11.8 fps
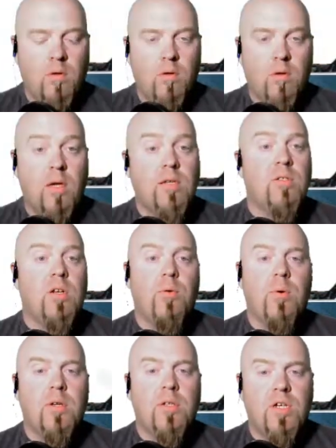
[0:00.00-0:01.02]
okay, so now
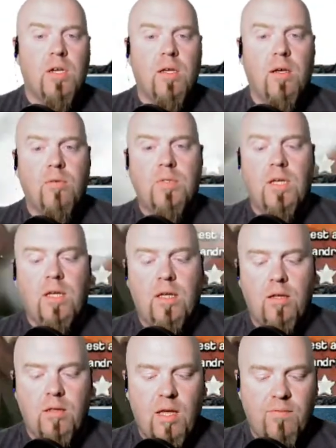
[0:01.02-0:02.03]
we're going to check out a
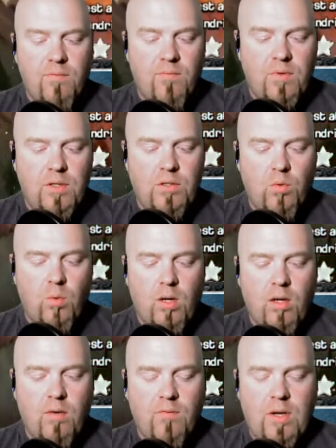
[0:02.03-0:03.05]

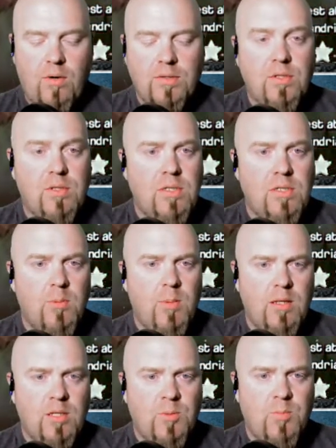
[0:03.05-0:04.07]
11v12. Now, as you can see
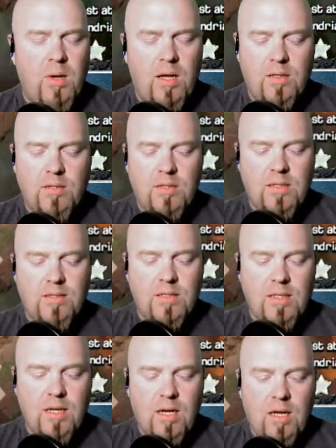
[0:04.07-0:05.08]
by this base, it's
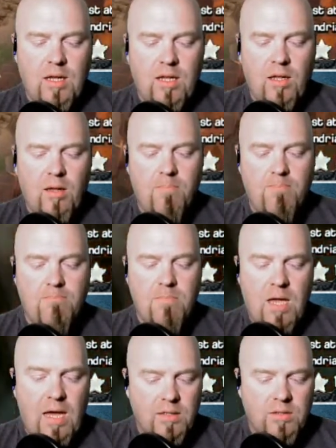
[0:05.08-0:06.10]
not a
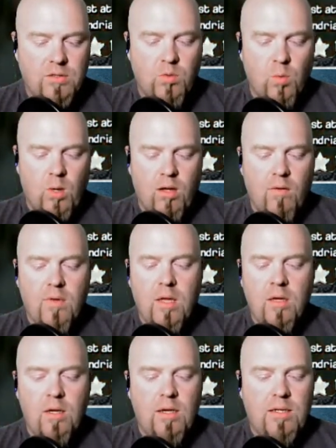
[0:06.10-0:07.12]
max 12.
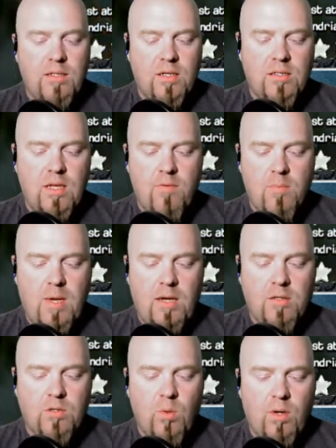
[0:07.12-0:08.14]
It does have a
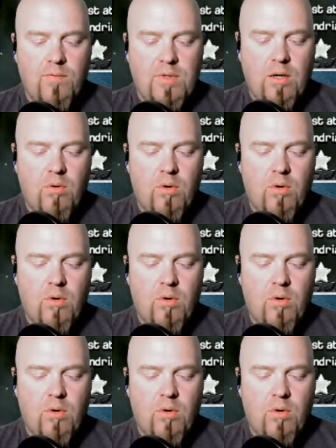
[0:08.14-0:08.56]
max 12 town